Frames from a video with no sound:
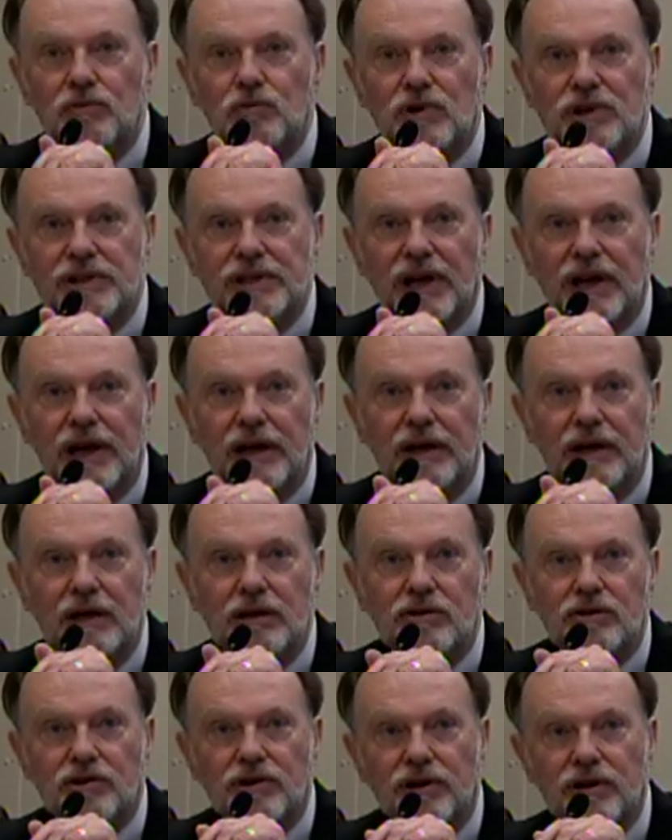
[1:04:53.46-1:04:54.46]
was a
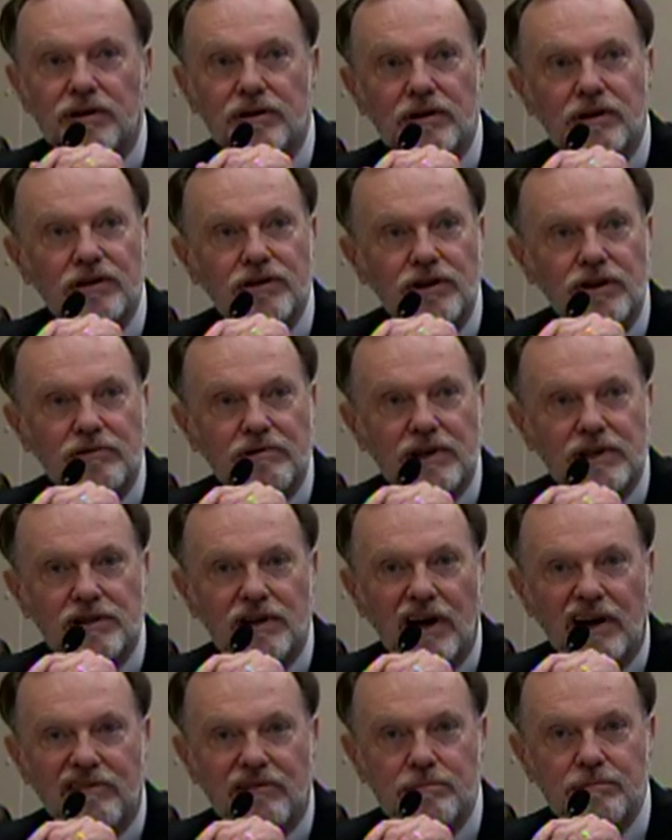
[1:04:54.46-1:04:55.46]
internal U.S.
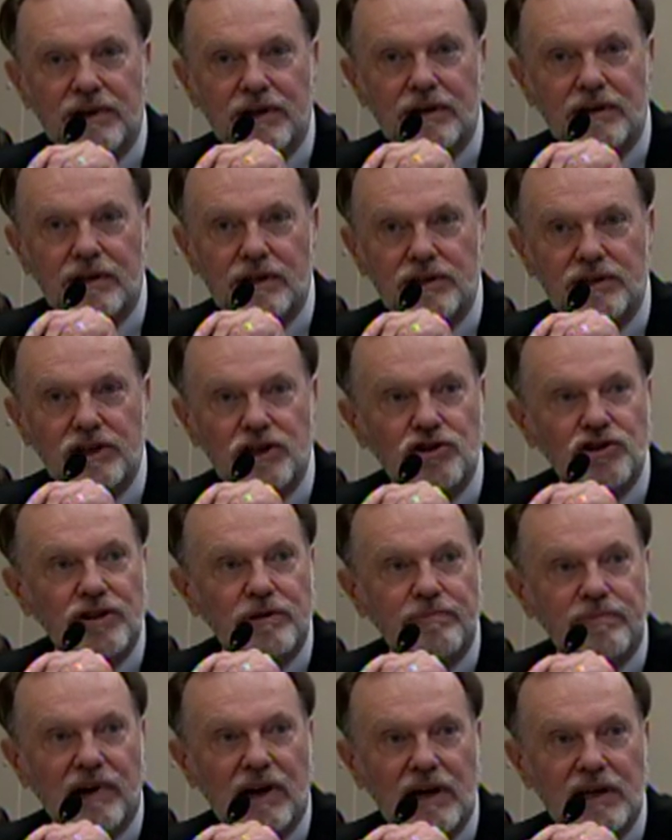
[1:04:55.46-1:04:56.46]
government
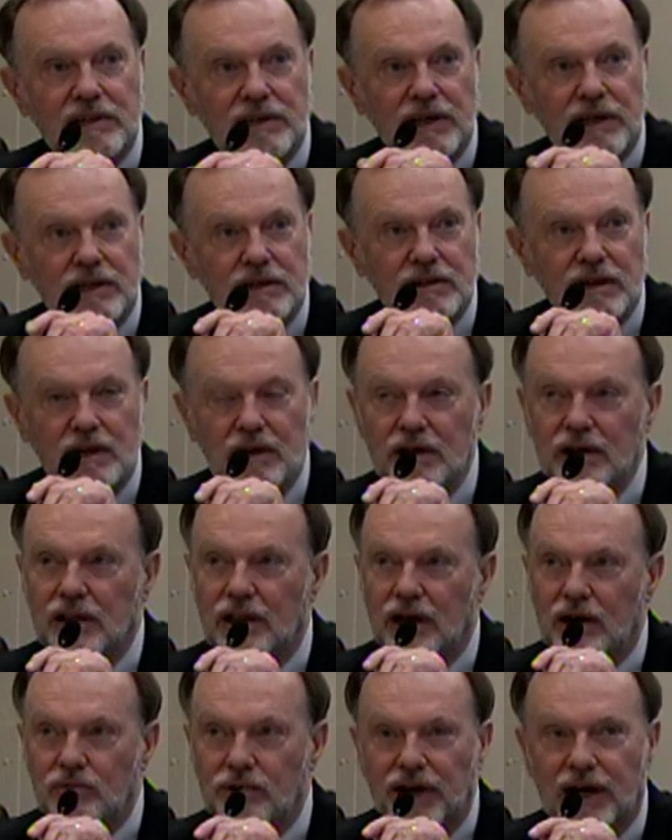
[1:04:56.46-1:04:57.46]
decision process
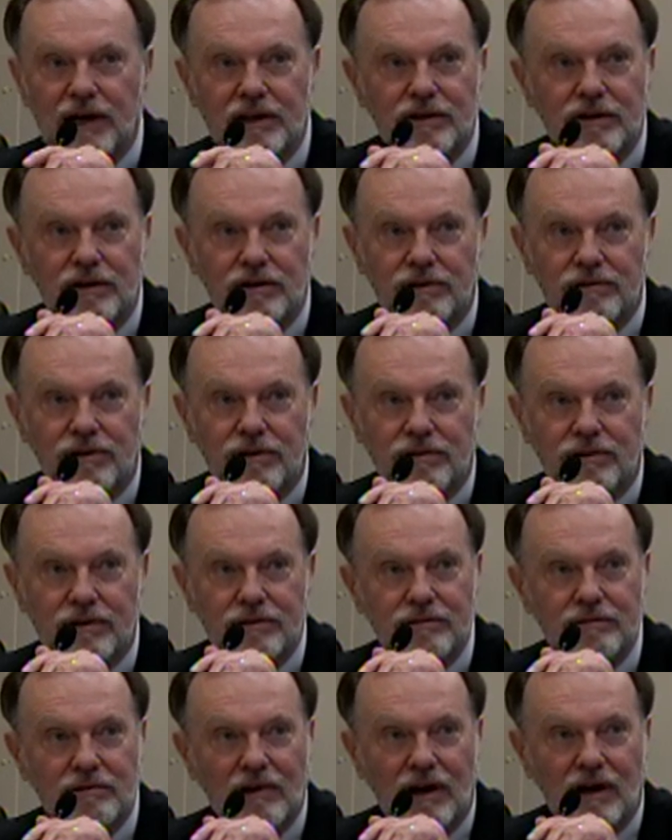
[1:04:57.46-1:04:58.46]
that we had to go
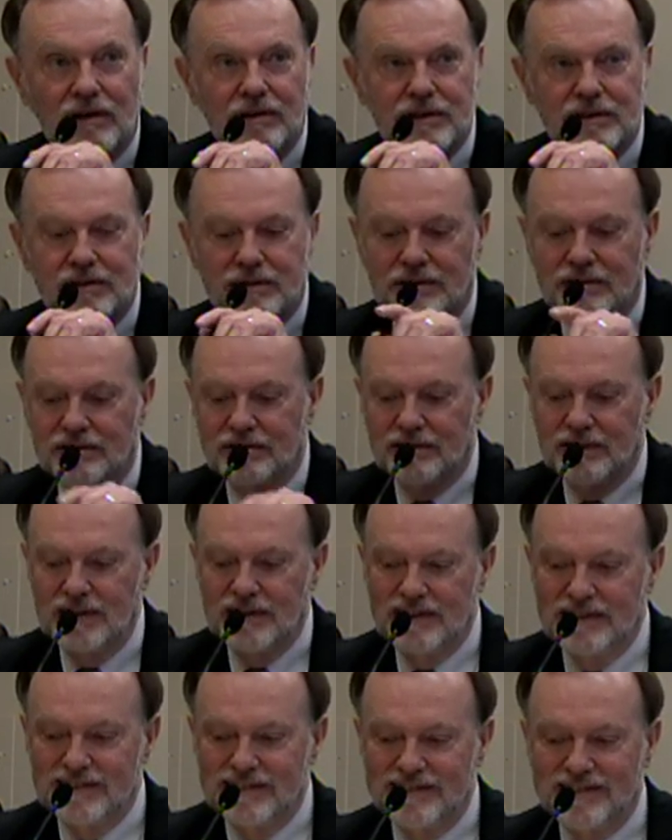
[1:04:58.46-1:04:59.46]
through. It's
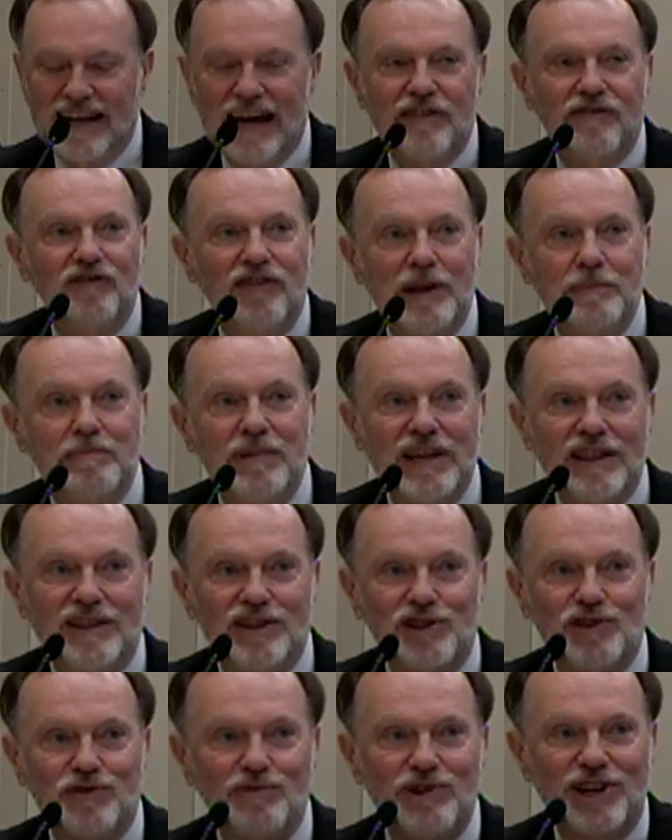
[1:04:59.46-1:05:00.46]
not flipping the
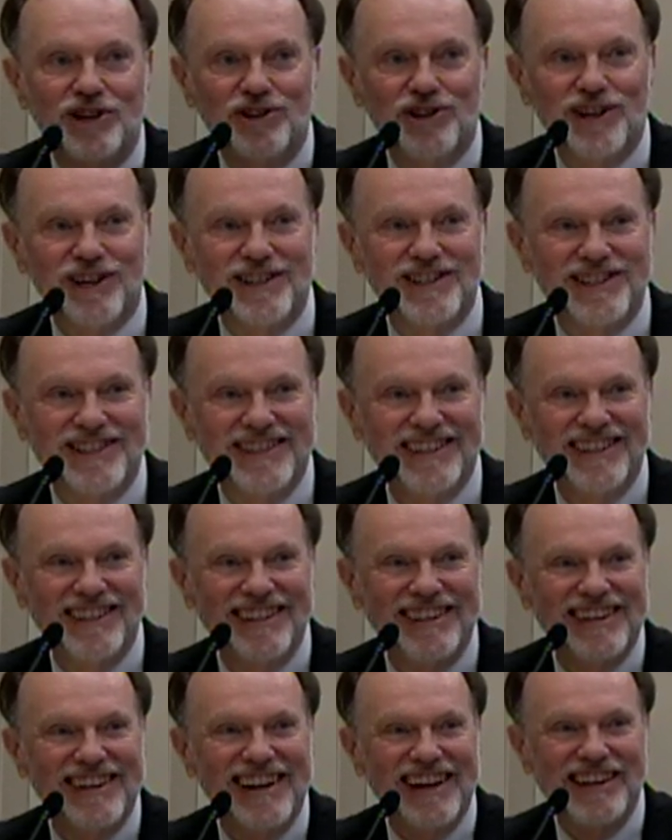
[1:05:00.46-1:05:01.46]
switch.
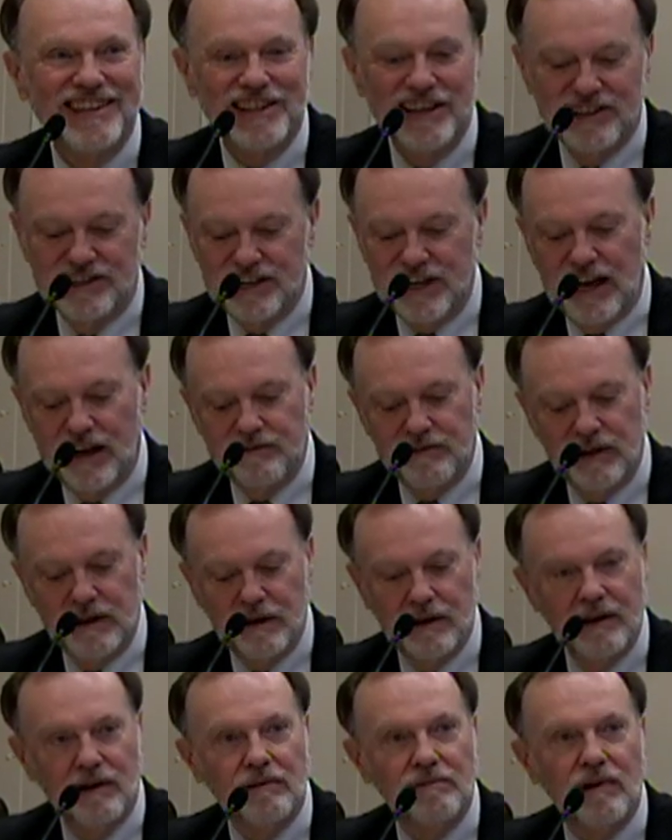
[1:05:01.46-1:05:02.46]
It's having
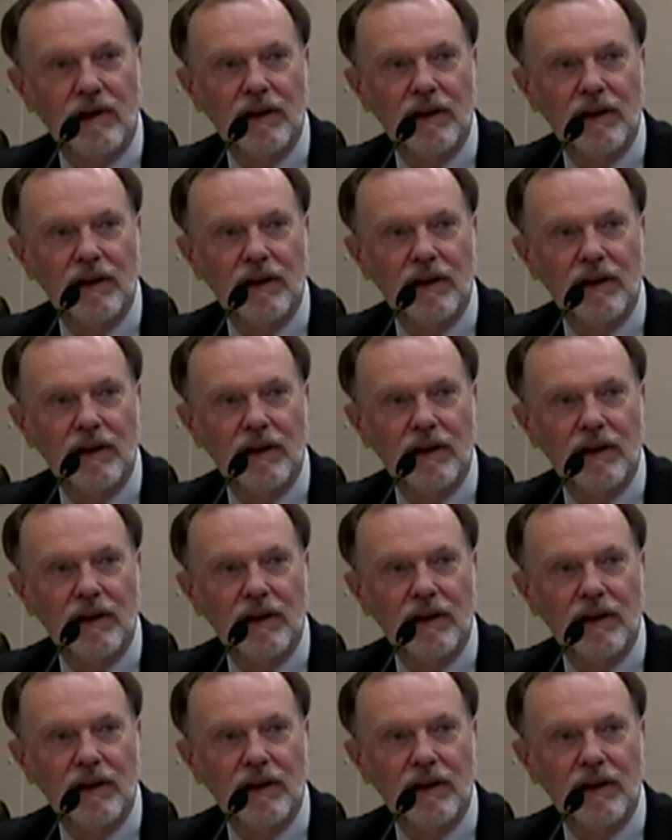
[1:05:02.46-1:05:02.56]
a